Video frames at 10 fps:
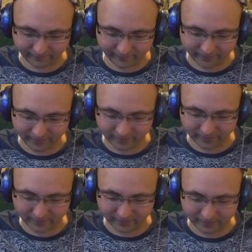
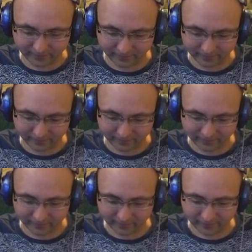
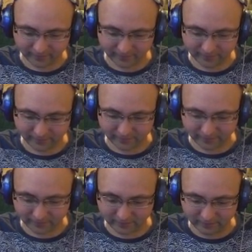
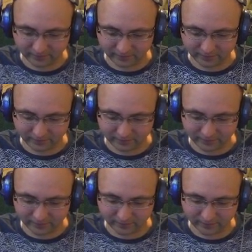
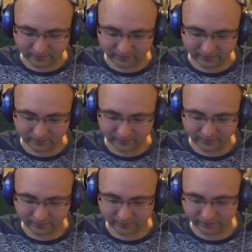
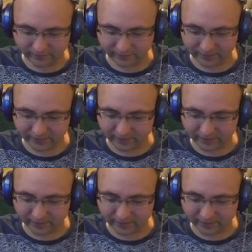(silence)